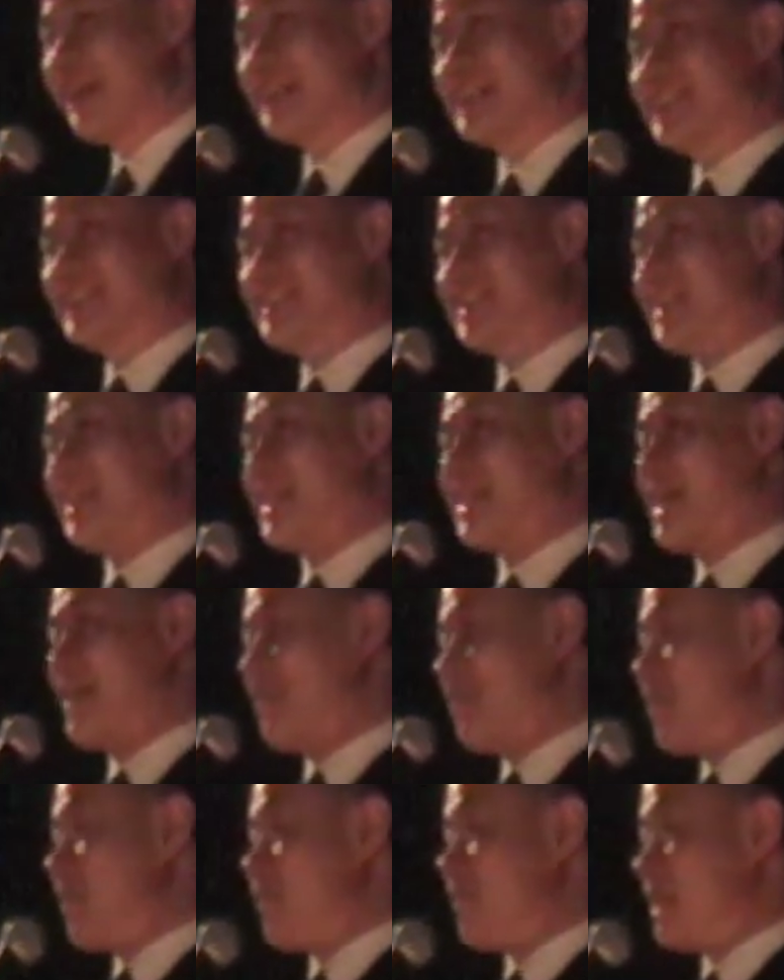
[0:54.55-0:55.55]
just a
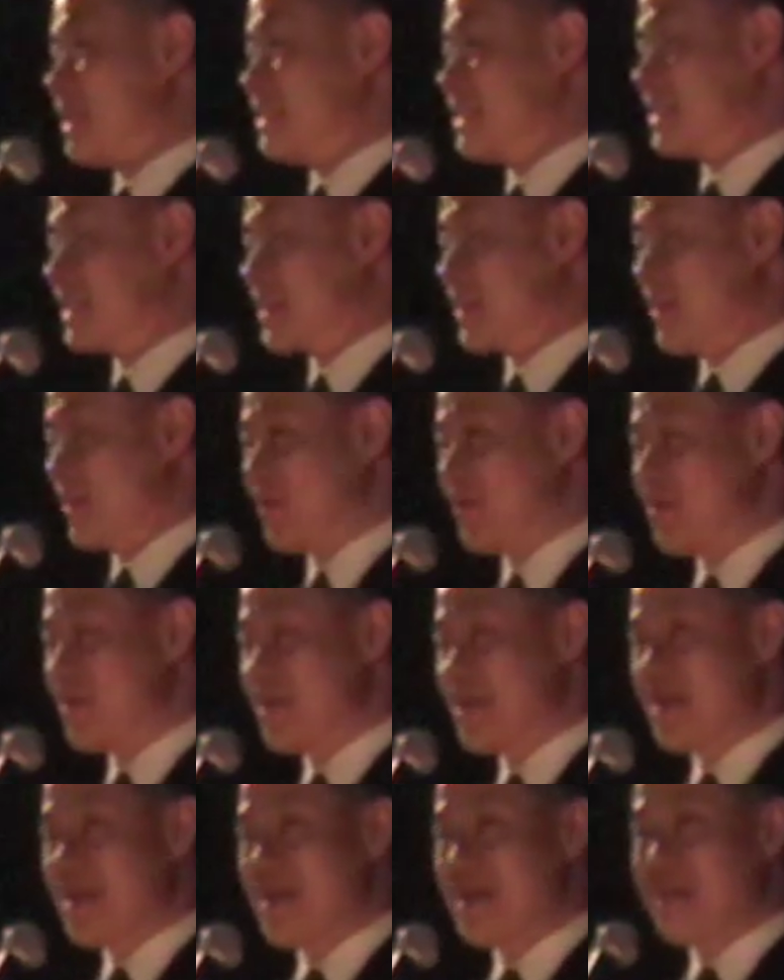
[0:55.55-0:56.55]
couple of months ago.
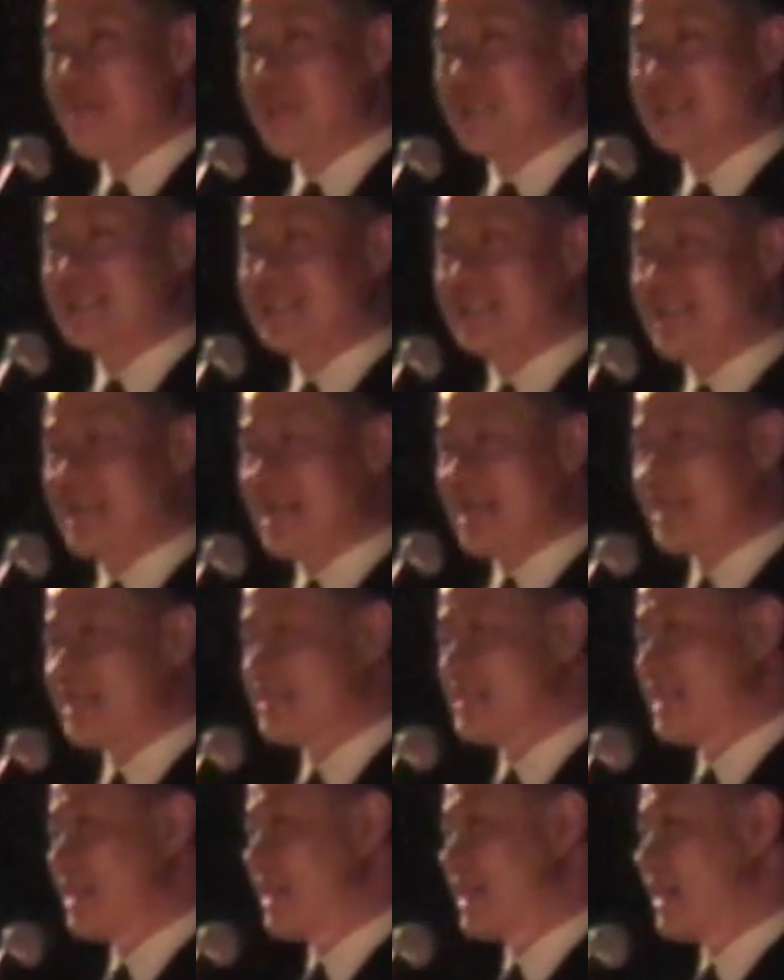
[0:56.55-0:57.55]
But
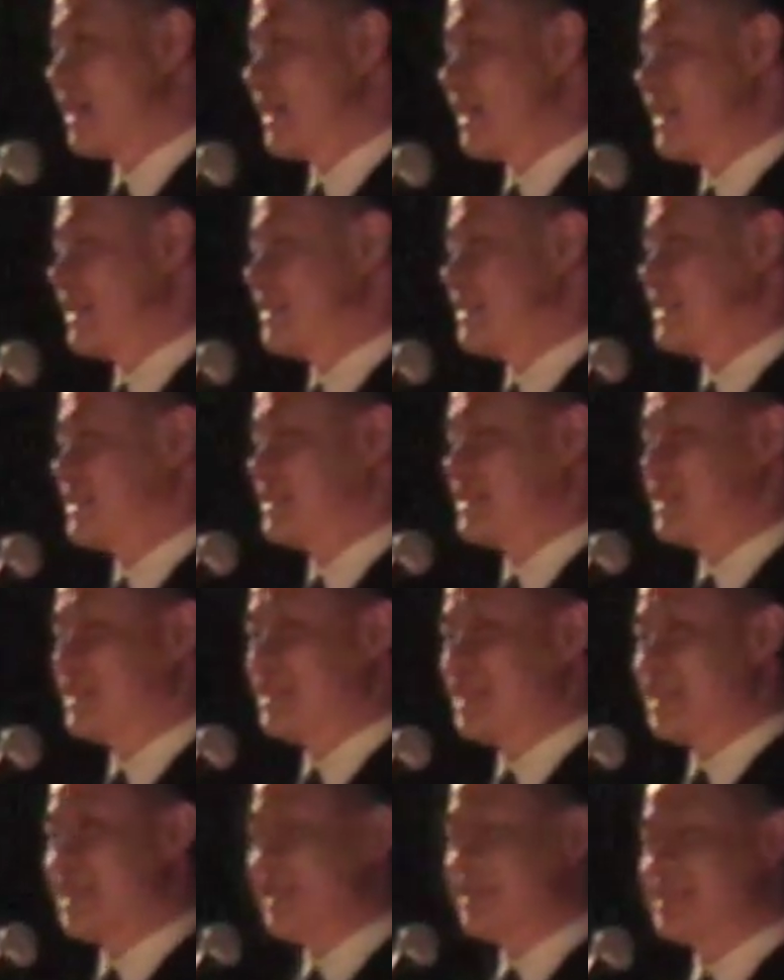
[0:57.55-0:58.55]
tonight is
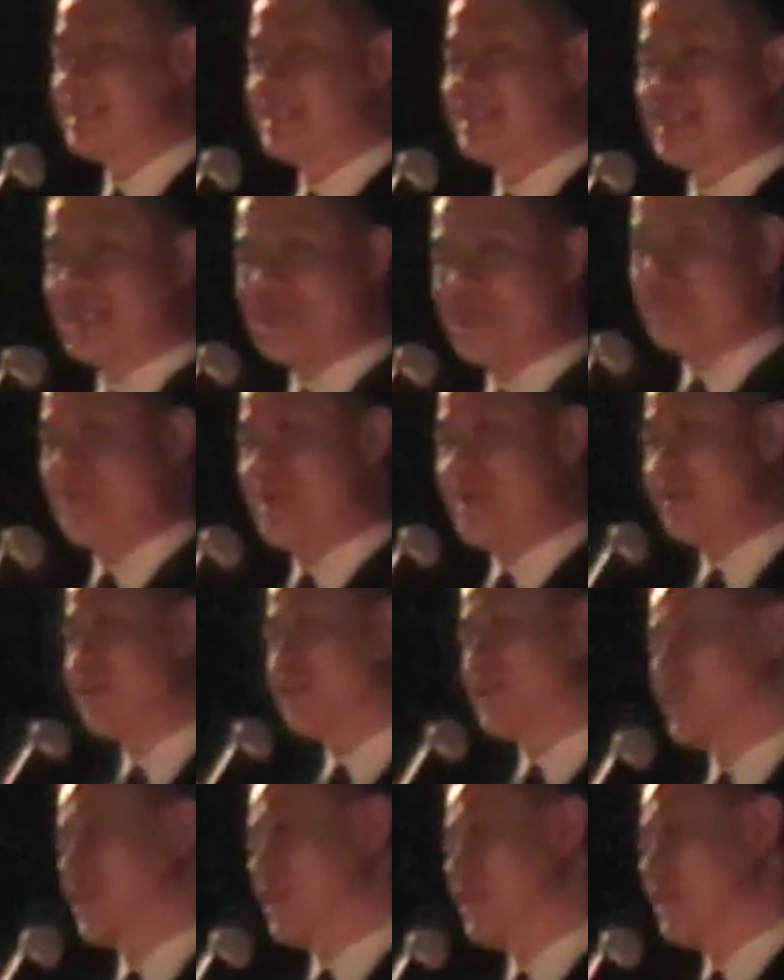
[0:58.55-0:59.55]
a
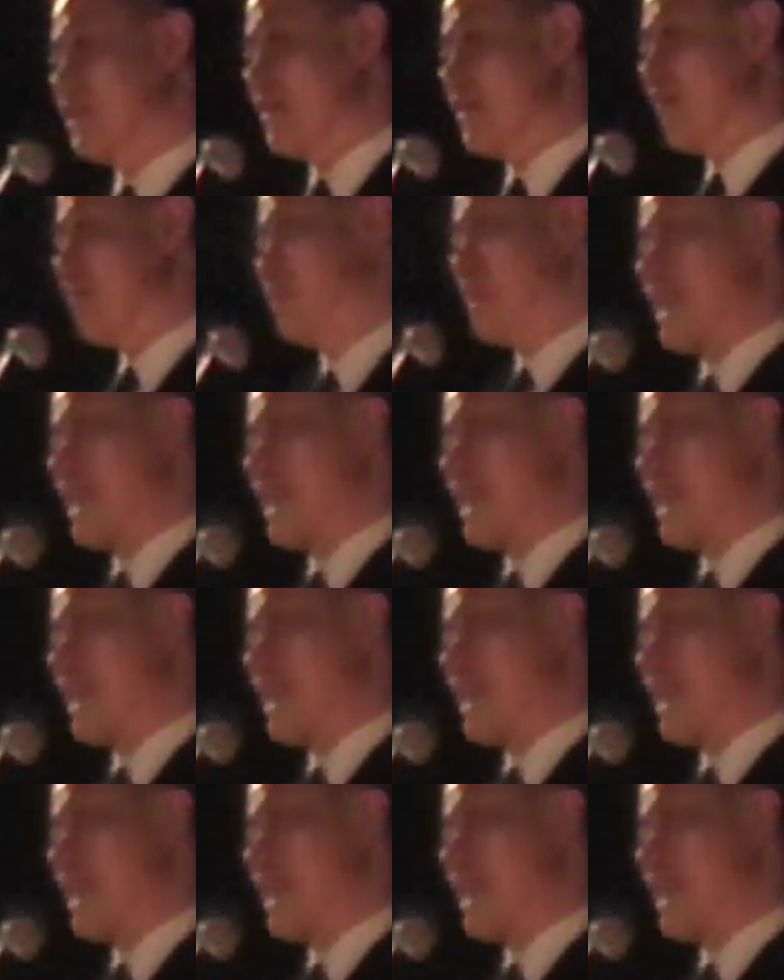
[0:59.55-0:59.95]
celebration of